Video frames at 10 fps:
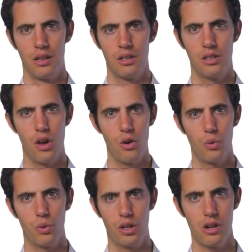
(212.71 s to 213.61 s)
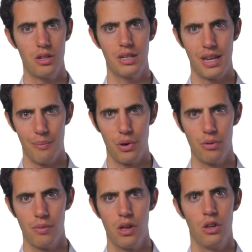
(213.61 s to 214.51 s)
So here's an
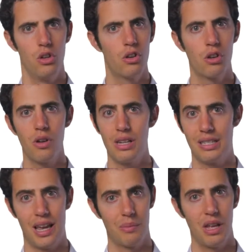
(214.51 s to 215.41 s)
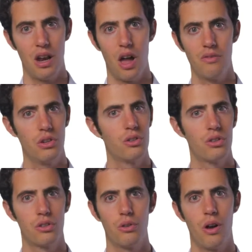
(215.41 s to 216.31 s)
example. You can create a segment of
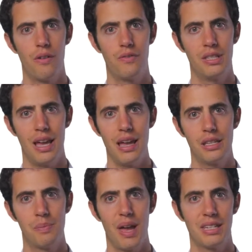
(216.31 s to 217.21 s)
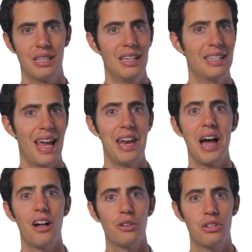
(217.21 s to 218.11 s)
users who have, say, spent at least
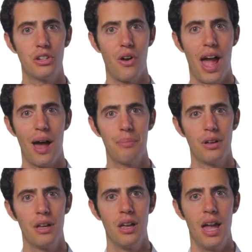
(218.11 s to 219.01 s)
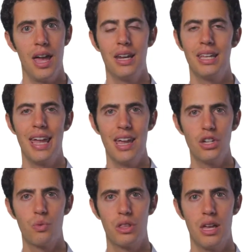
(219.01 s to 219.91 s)
$10 in your app and
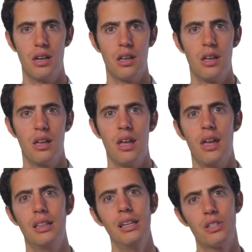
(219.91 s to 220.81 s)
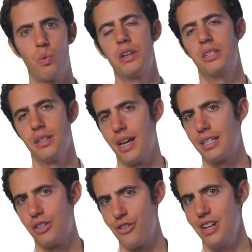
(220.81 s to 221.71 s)
engaged with it at least once in the
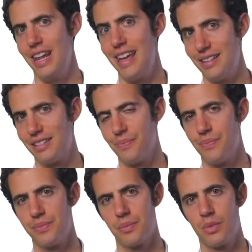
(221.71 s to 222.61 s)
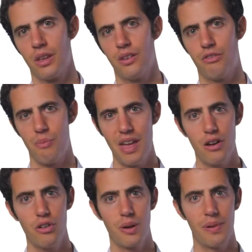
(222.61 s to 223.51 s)
last 30 days. From there,
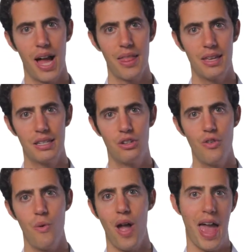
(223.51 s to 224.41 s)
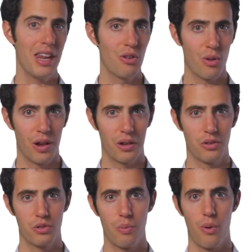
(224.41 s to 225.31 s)
you can apply this to any Google
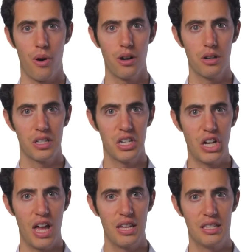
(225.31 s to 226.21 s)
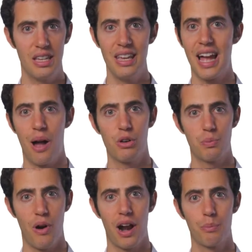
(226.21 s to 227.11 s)
Analytics report, such as the e-commerce
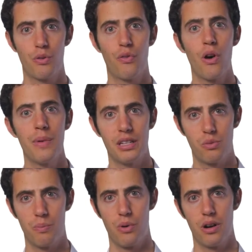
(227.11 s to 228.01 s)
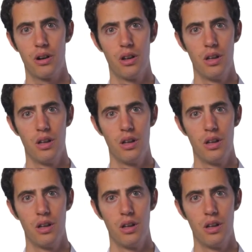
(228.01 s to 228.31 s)
product performance report.